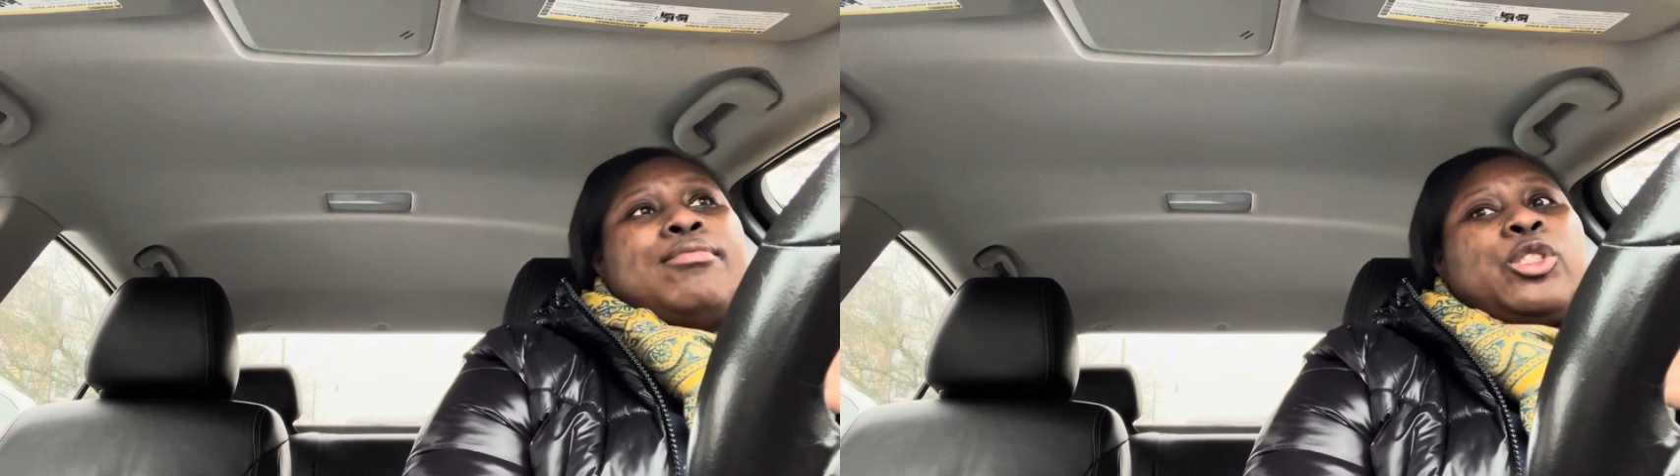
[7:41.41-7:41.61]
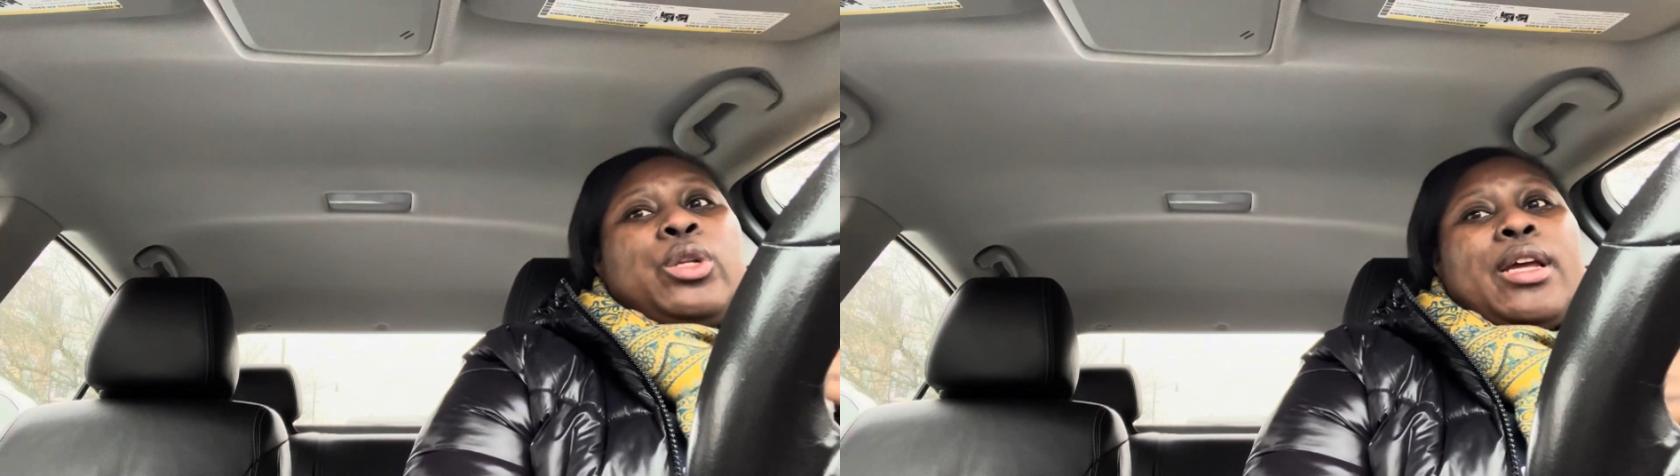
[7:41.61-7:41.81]

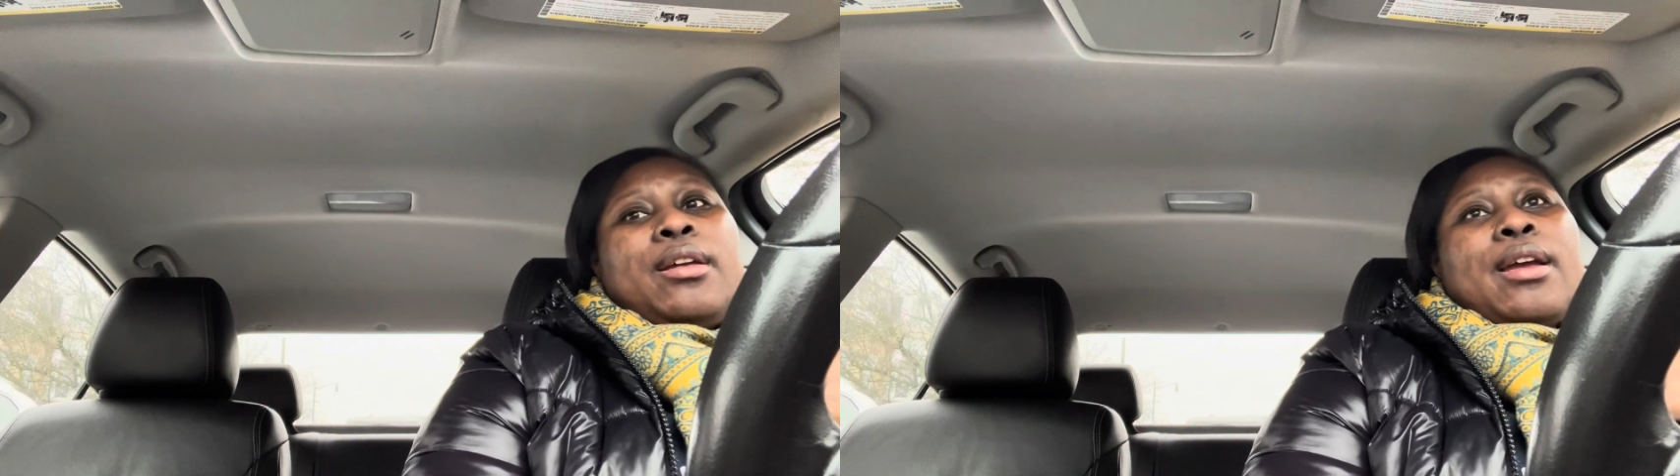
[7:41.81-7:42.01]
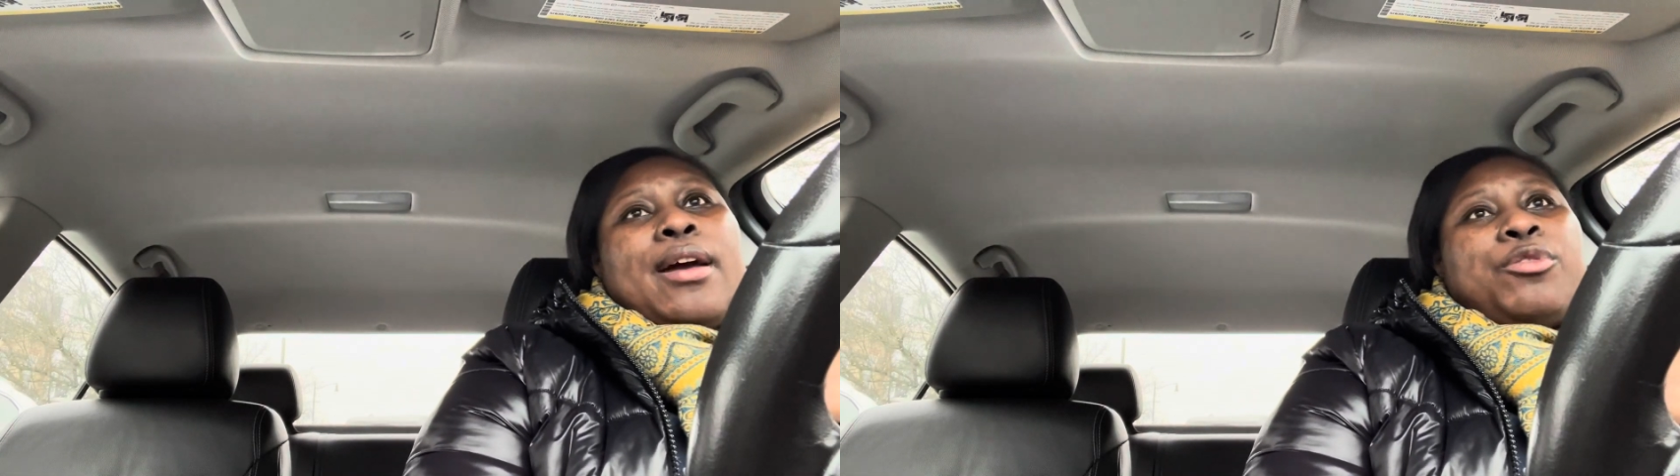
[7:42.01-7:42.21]

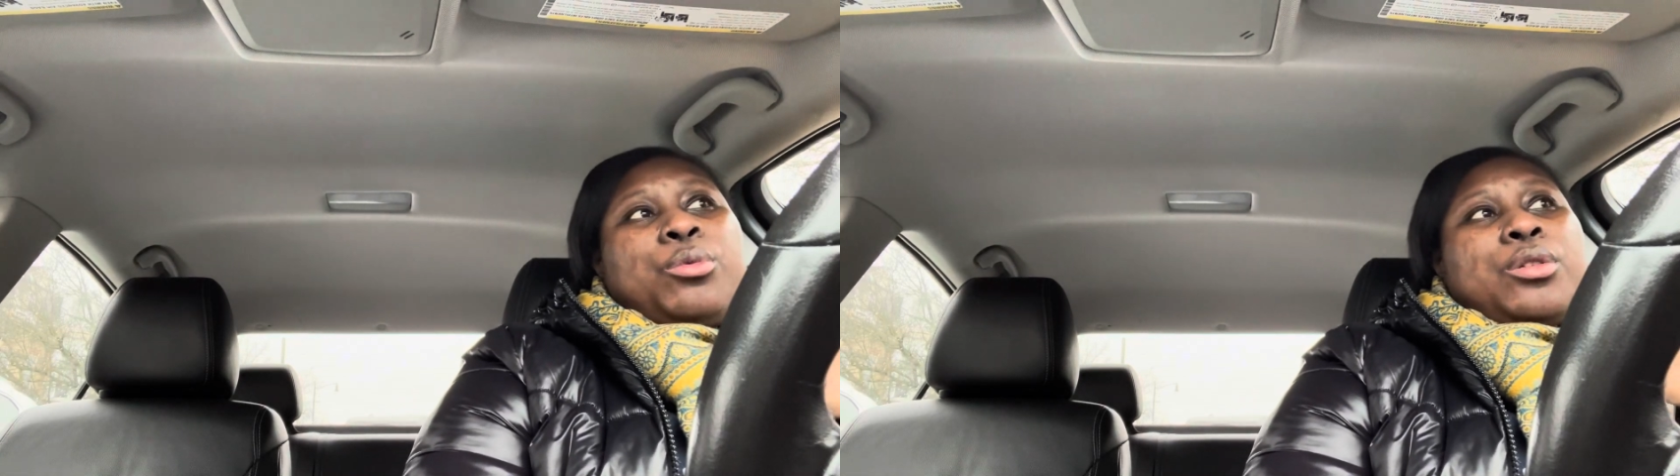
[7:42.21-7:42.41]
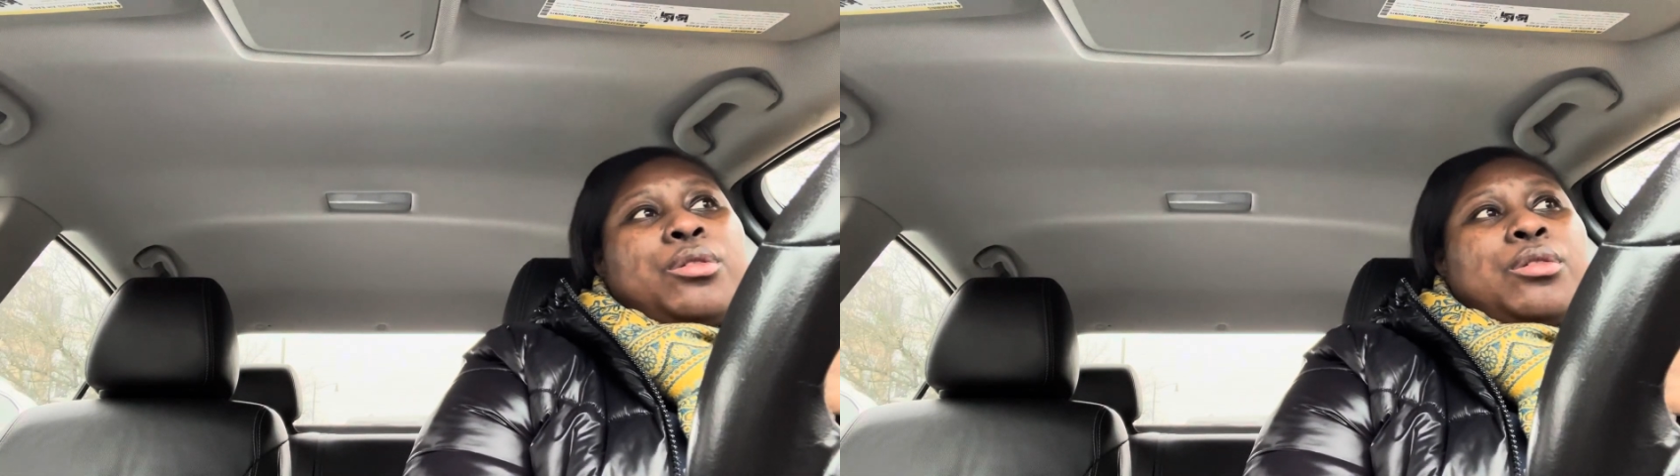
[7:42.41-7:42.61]
today after
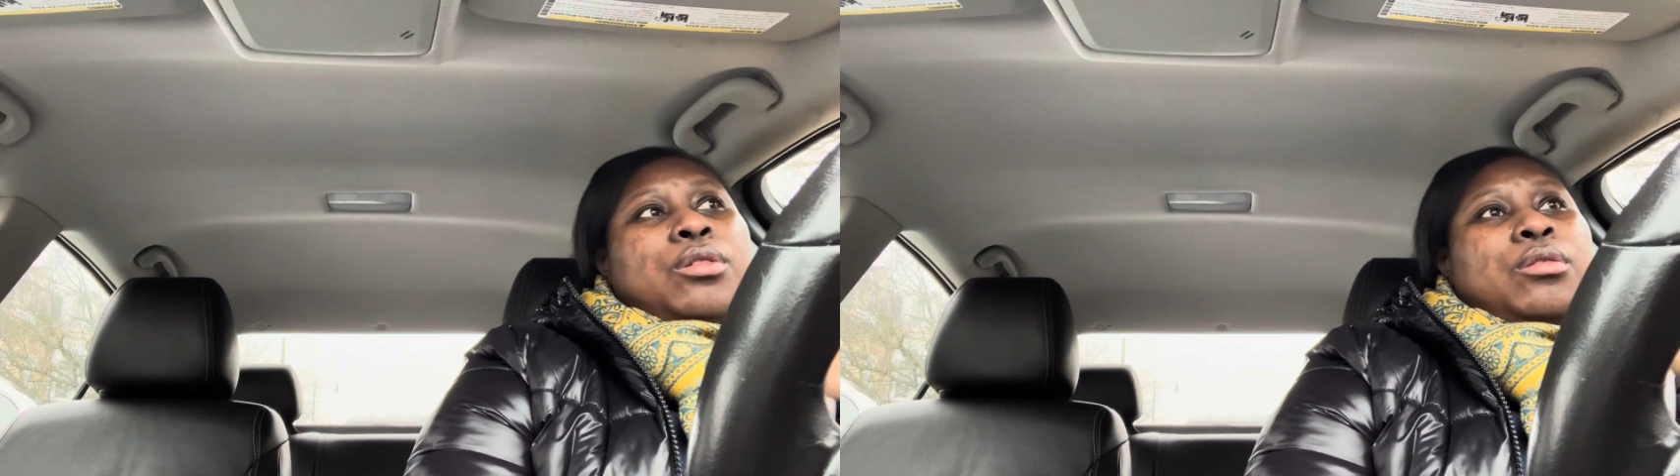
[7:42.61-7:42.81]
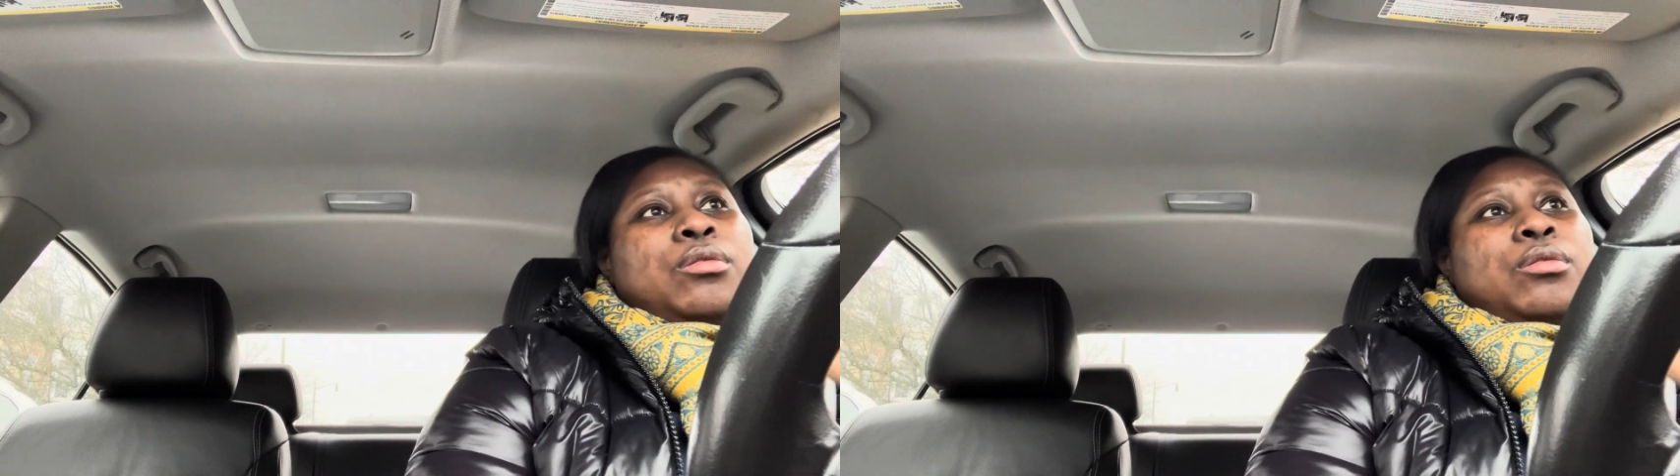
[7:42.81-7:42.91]
work.